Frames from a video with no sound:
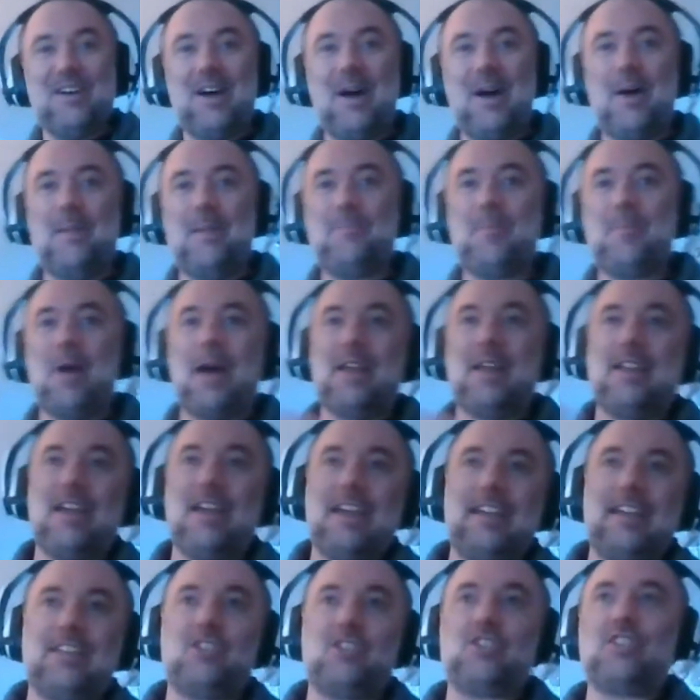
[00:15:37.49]
and
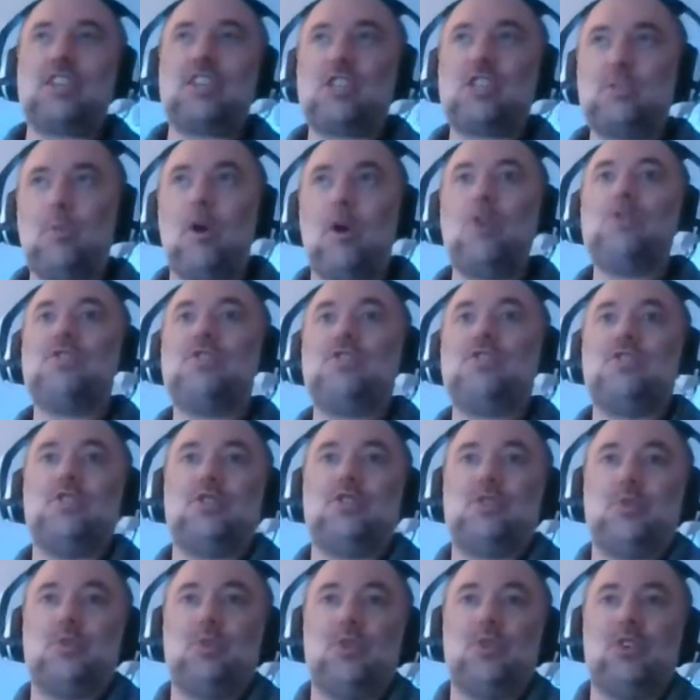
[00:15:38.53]
it just exposes you
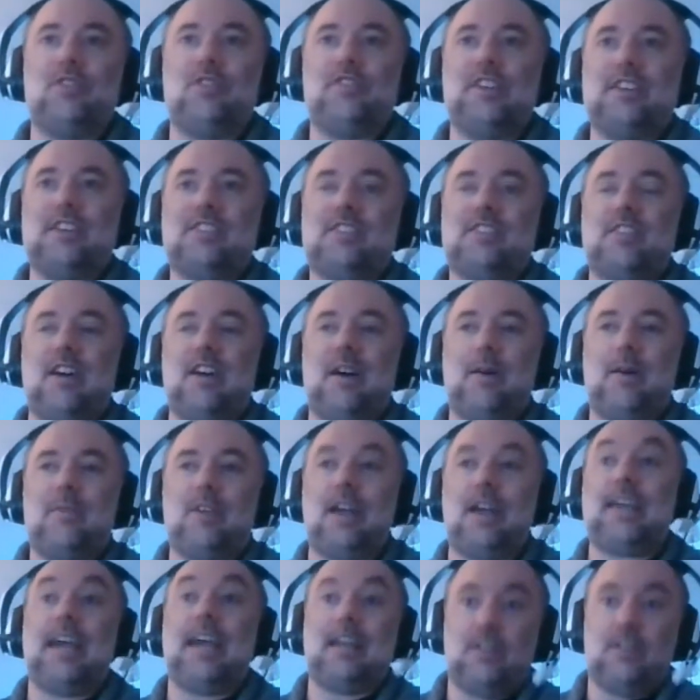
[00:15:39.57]
to all of this,
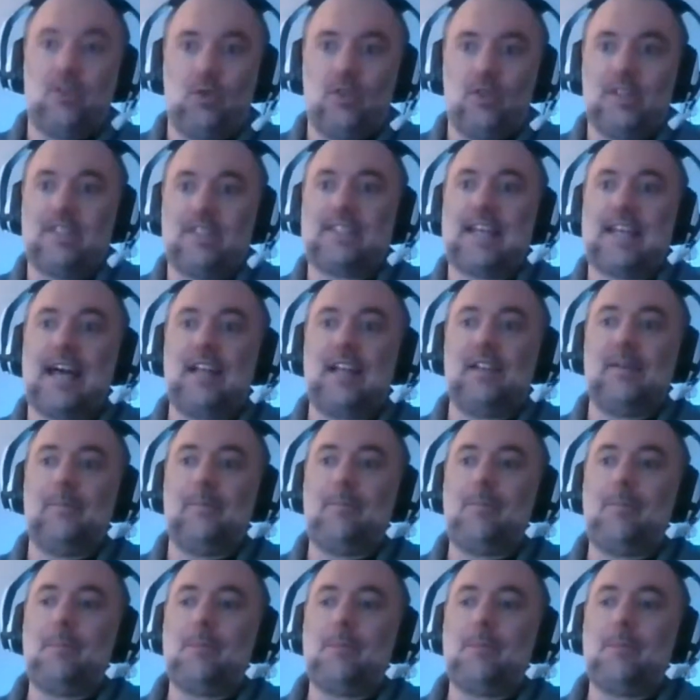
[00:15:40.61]
again, all this talent.